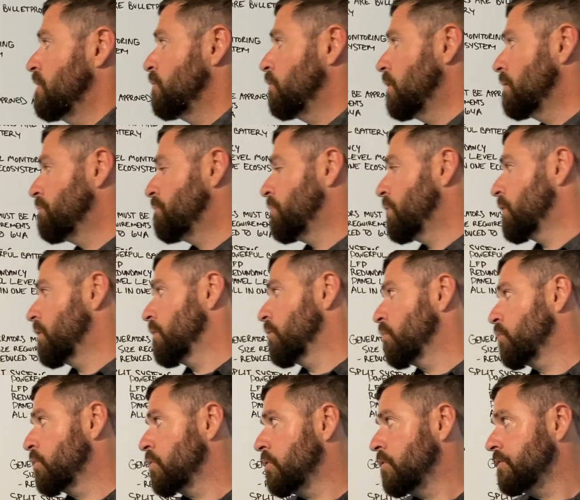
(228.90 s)
on what part of
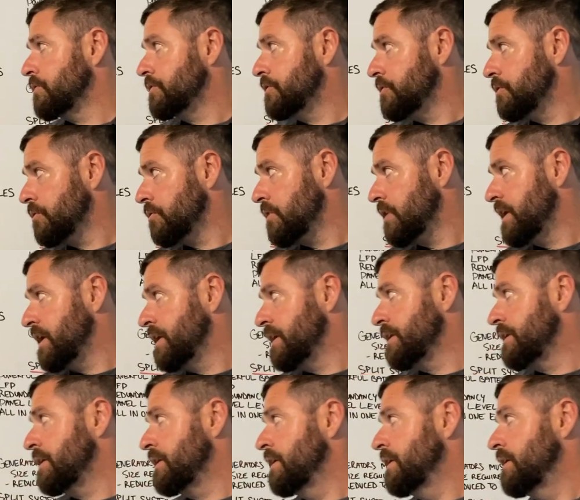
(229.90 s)
the world you're
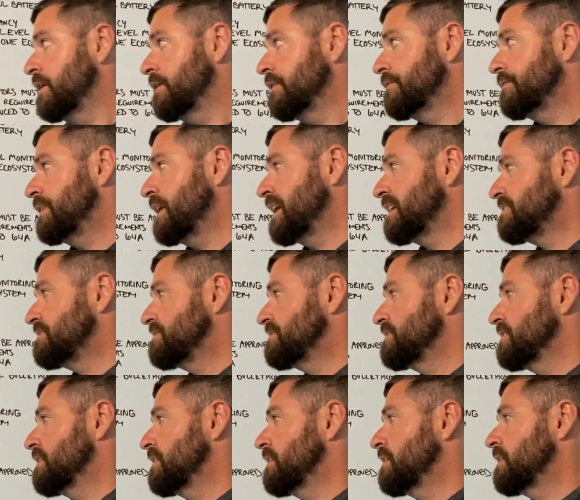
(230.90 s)
in. That's
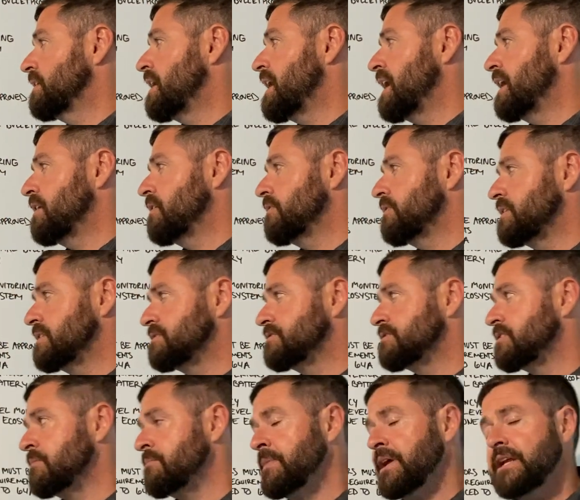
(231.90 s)
higher than
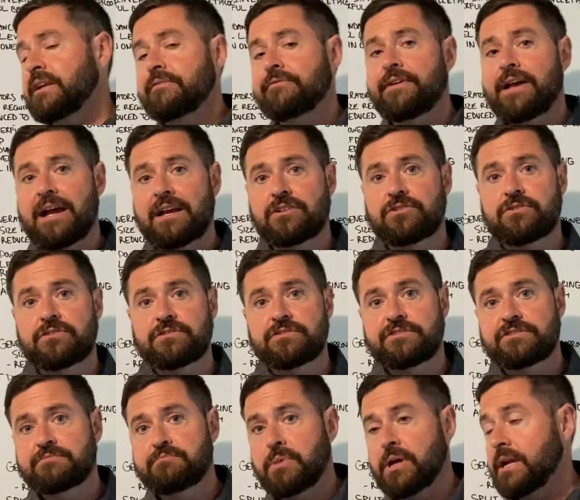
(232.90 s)
some
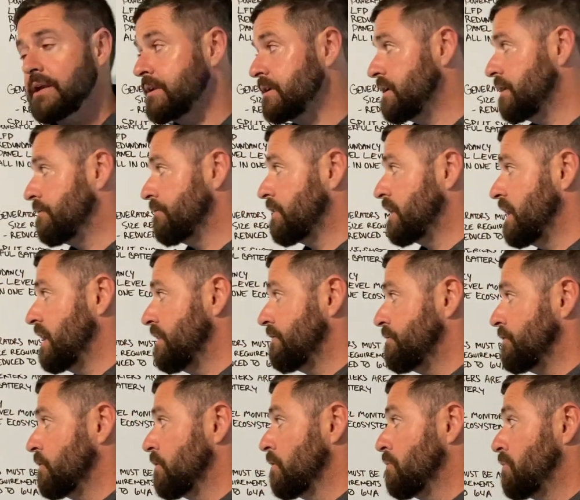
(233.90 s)
manufacturers, but
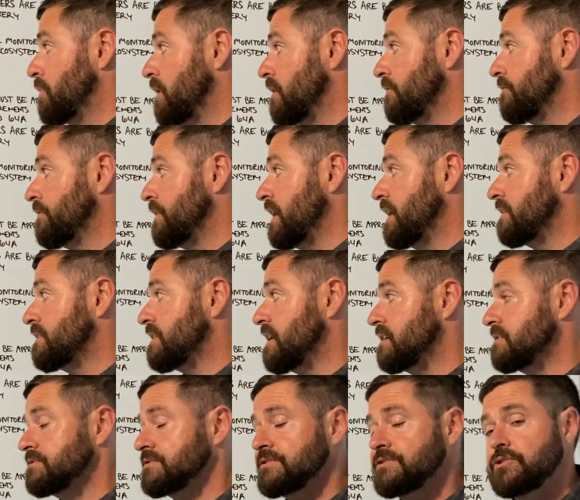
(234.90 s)
if you're above
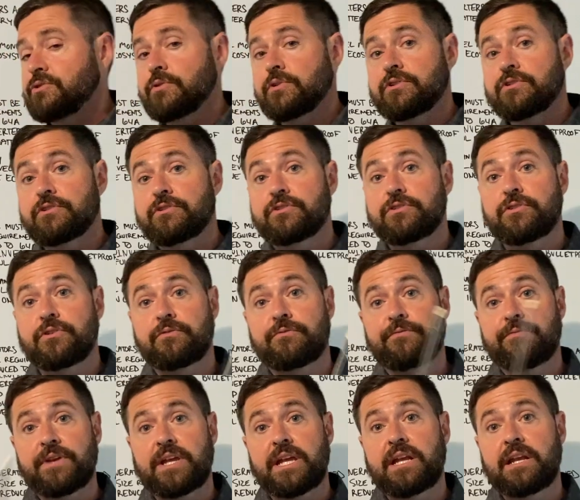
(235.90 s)
8,202
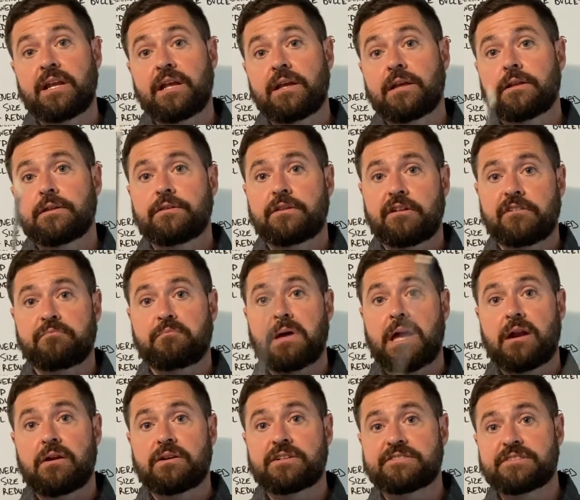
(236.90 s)
feet, this
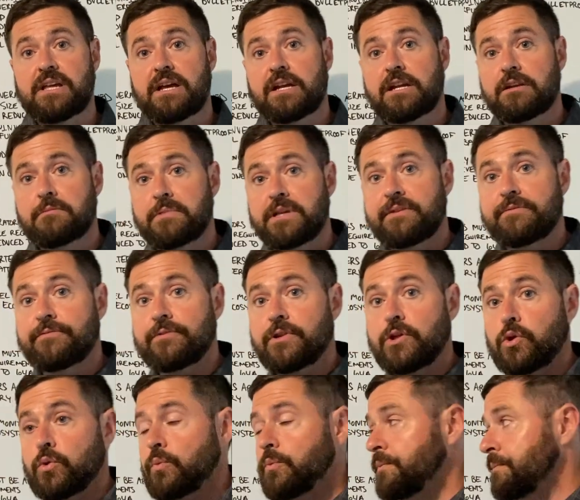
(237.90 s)
battery is not going to be for
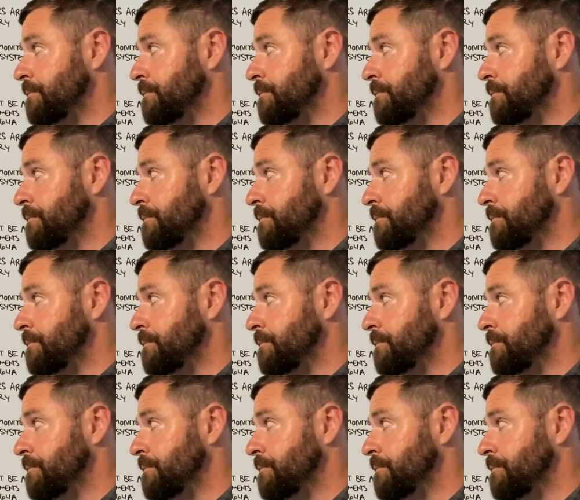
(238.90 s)
you.